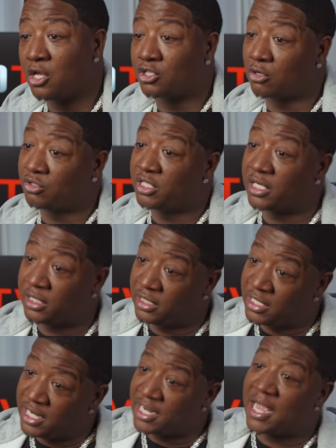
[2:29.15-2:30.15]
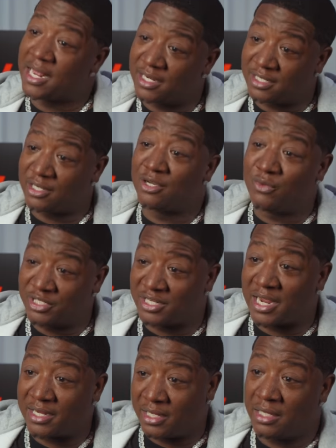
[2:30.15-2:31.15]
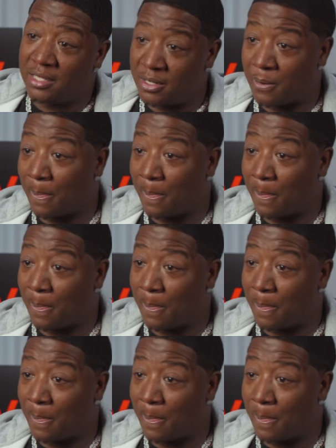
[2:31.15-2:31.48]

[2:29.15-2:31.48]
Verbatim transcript: So J- Nitty had a deal with JD